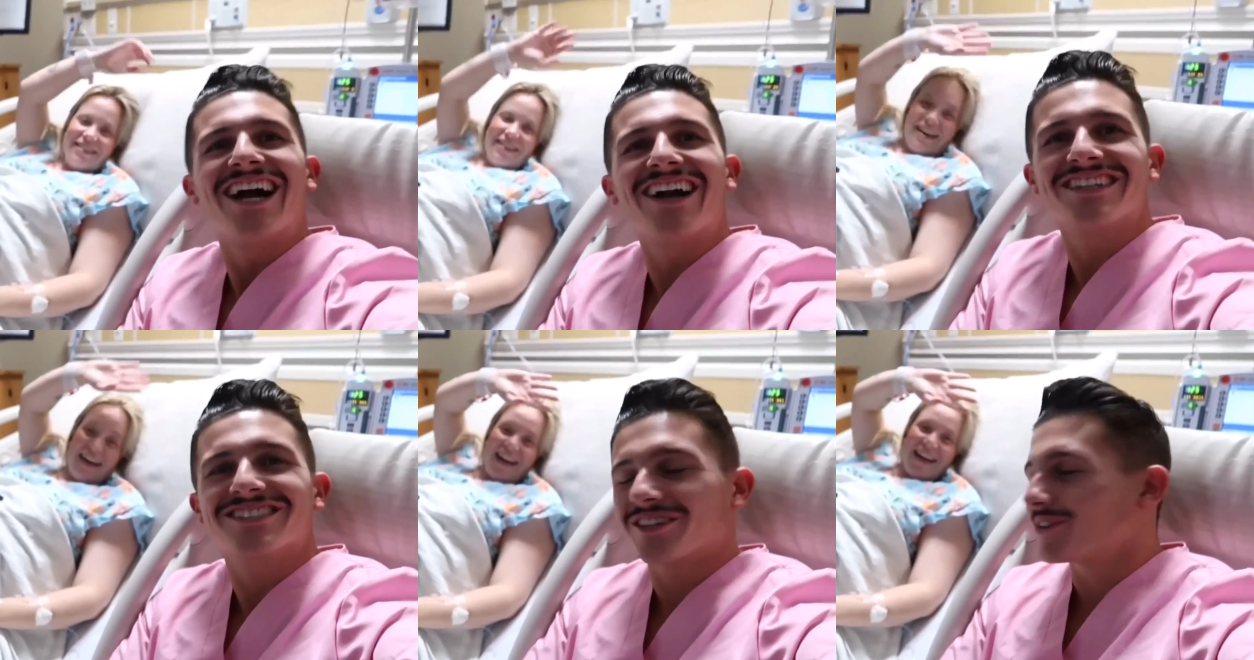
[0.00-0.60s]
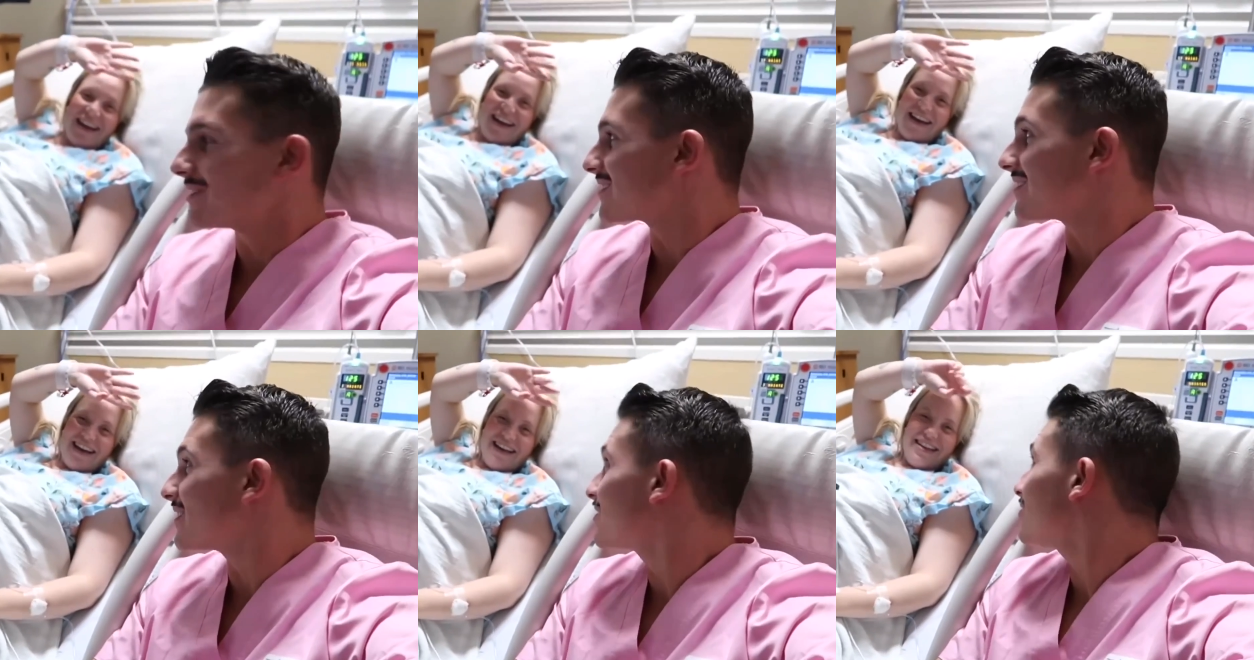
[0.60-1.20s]
Speaker 1: Alright, so it's
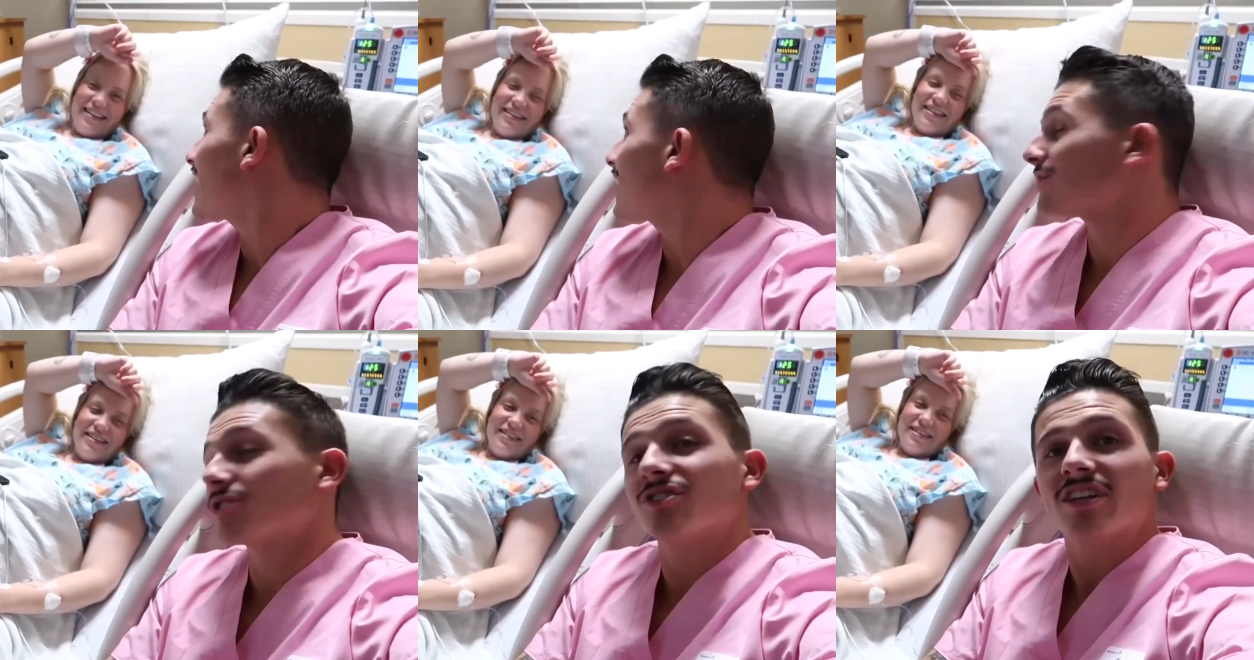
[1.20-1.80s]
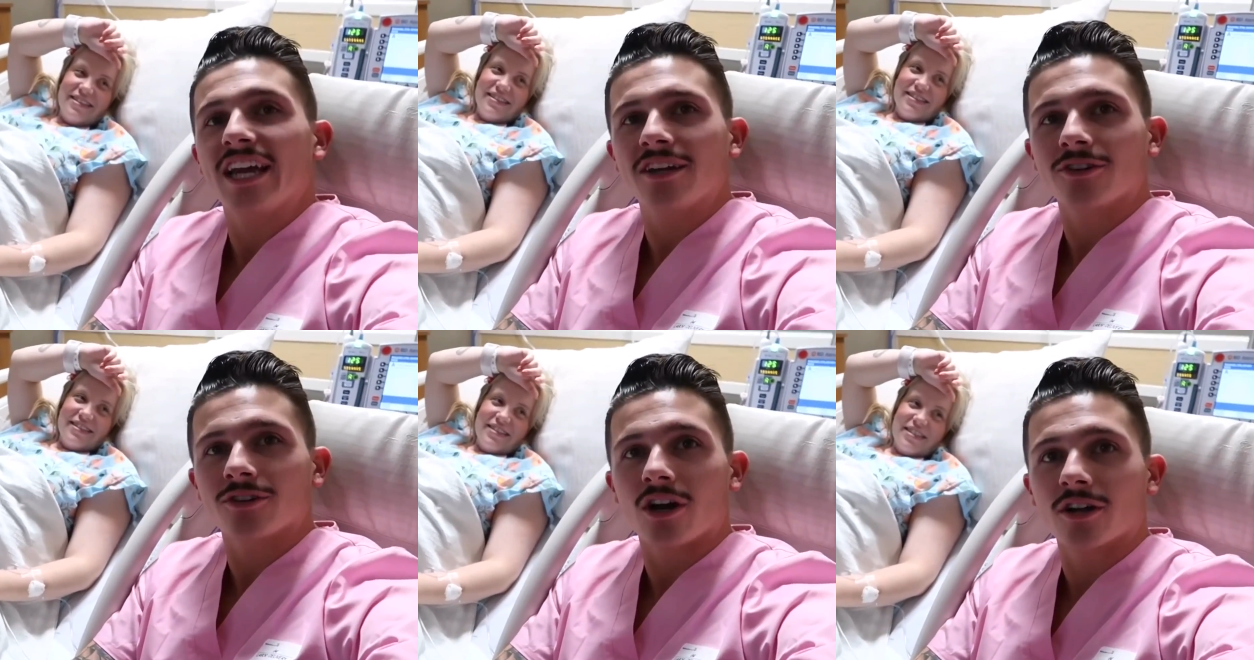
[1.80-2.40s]
a little after 8
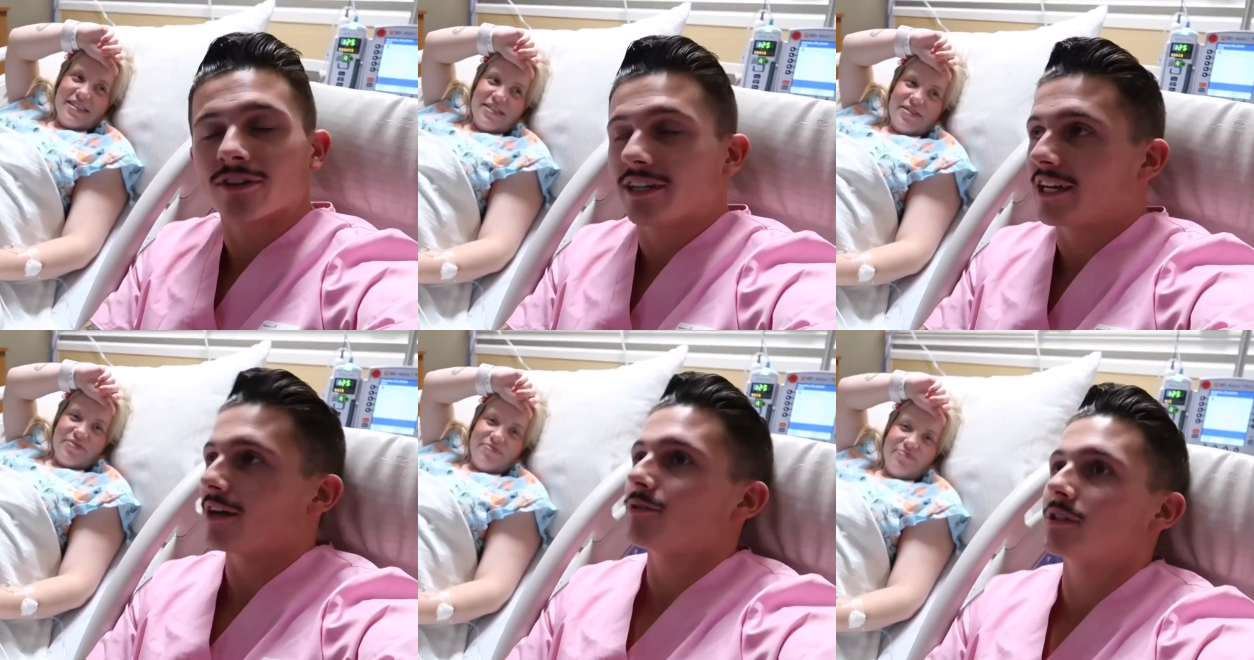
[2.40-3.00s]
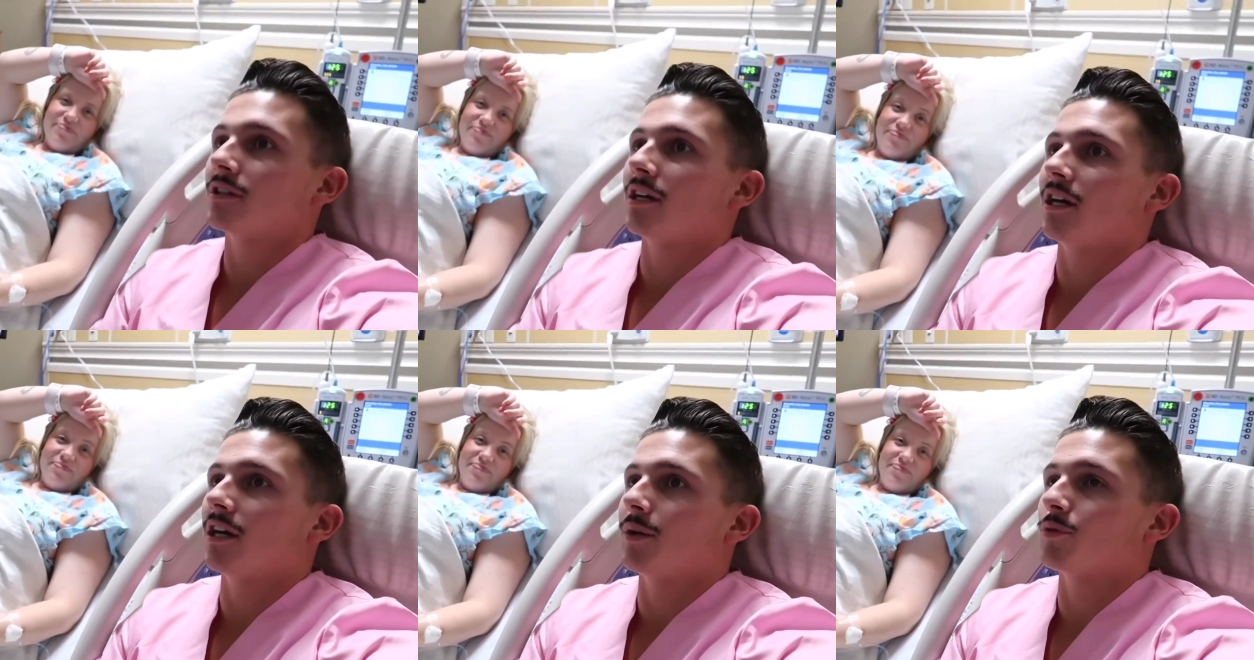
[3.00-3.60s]
o'clock right now.
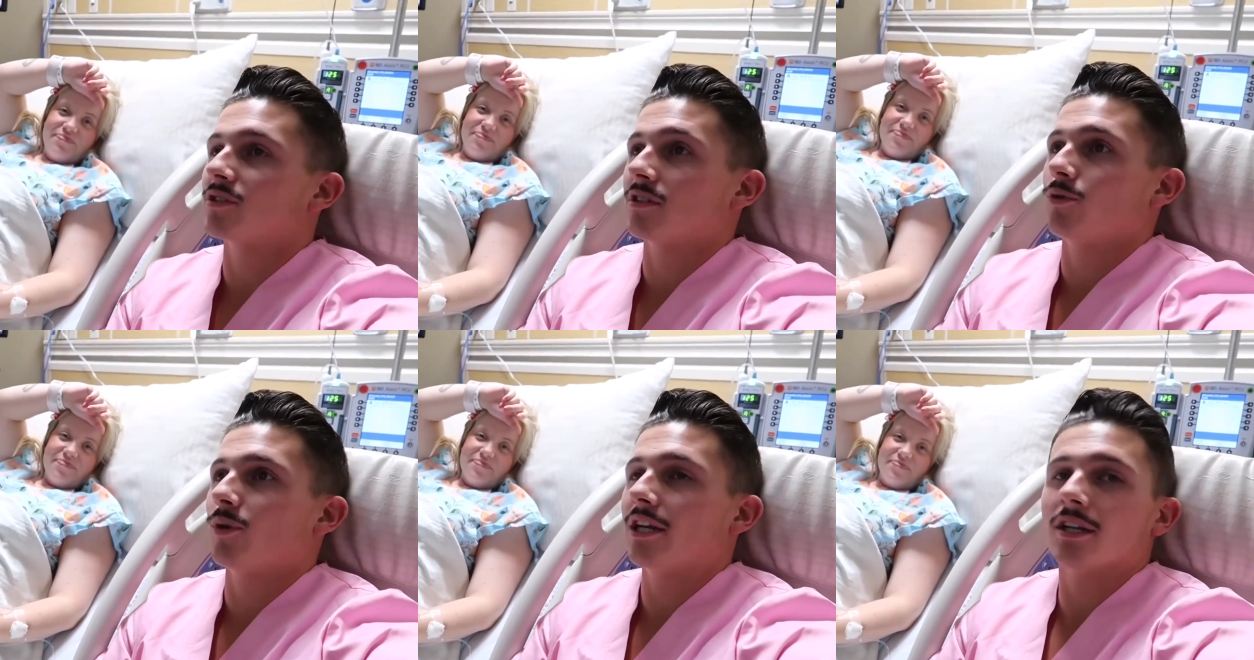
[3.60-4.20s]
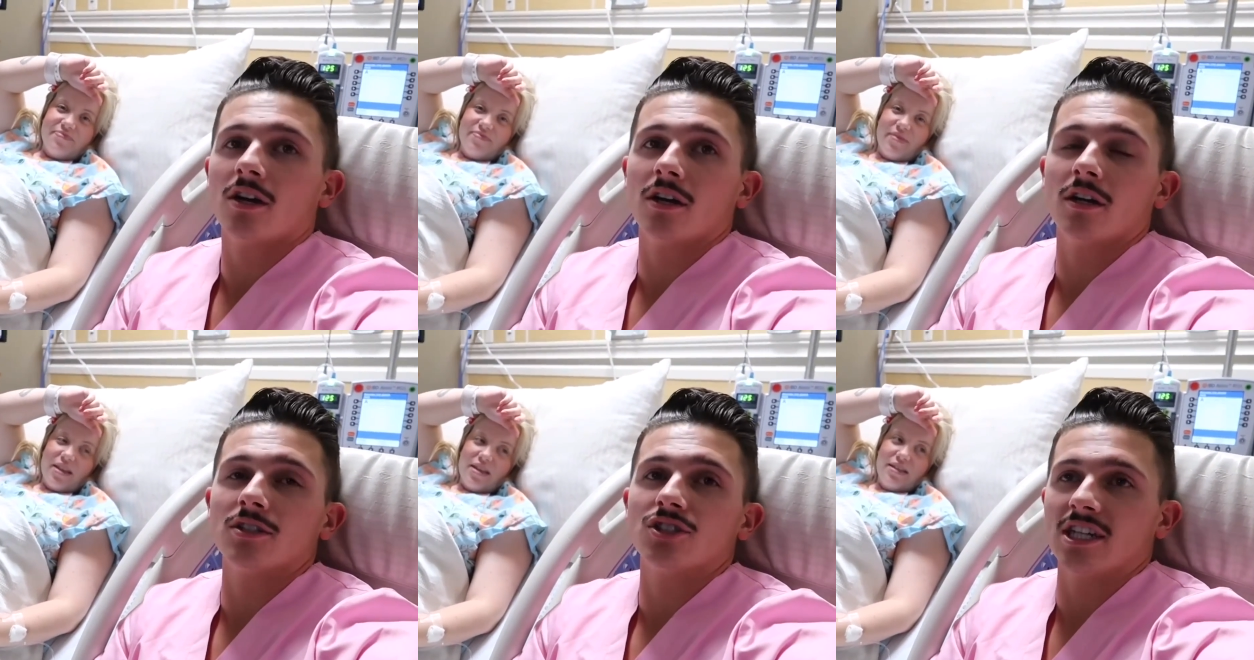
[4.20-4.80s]
We're still waiting
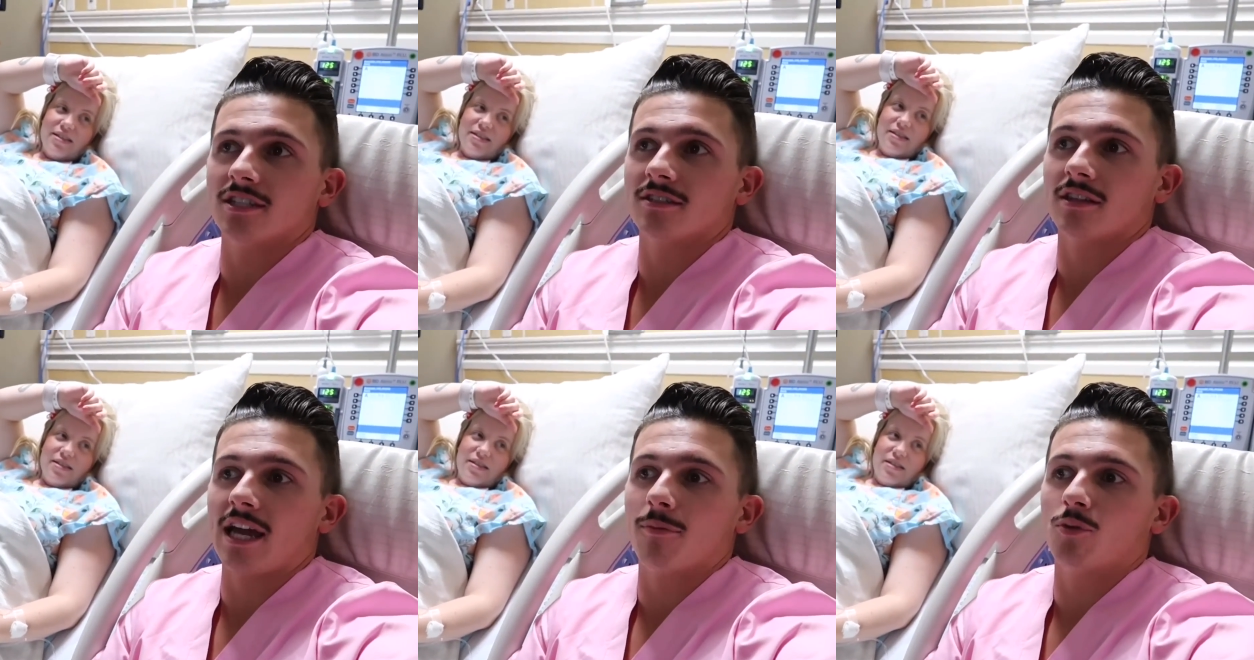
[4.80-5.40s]
on Jen's lab